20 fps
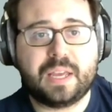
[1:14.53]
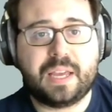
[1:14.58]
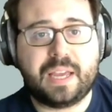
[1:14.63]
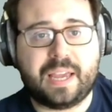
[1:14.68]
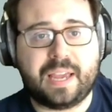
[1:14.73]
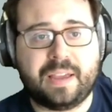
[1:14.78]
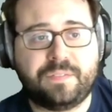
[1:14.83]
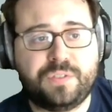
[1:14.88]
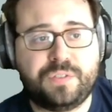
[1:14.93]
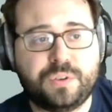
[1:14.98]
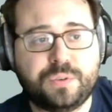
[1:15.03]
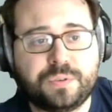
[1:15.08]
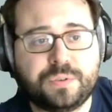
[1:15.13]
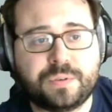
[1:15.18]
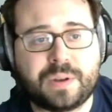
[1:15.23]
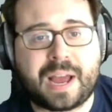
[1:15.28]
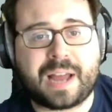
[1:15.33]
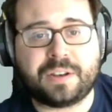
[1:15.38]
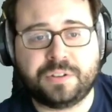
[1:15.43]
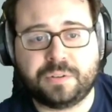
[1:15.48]
if you do
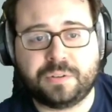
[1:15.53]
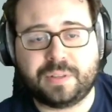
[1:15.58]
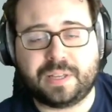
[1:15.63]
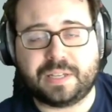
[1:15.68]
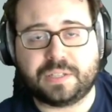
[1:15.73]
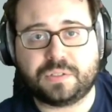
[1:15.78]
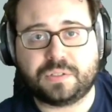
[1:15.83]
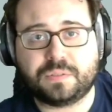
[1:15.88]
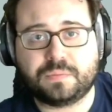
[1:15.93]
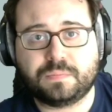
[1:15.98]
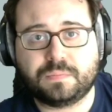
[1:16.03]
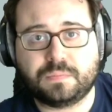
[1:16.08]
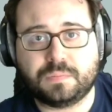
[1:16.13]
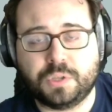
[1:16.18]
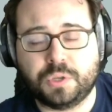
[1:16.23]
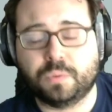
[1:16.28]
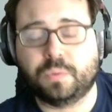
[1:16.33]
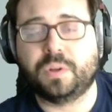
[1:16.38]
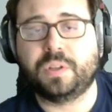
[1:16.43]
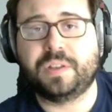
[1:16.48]
not do this,
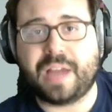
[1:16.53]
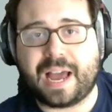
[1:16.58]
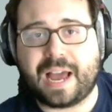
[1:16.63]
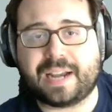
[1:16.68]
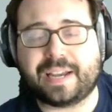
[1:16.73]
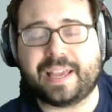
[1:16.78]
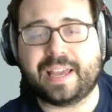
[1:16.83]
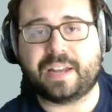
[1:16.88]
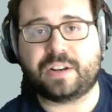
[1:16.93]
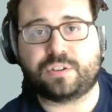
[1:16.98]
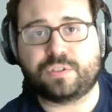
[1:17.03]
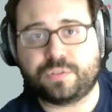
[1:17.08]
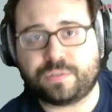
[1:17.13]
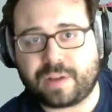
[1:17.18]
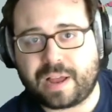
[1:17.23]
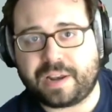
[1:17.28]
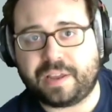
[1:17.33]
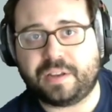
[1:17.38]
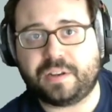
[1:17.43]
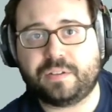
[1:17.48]
you will not get
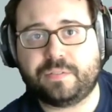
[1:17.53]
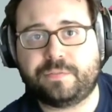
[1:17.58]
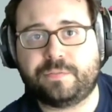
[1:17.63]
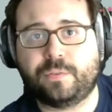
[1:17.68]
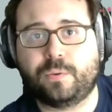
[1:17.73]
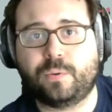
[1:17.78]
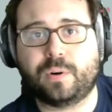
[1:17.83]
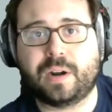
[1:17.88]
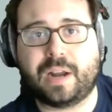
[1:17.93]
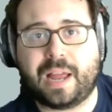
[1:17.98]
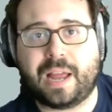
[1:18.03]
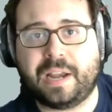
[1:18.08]
credit for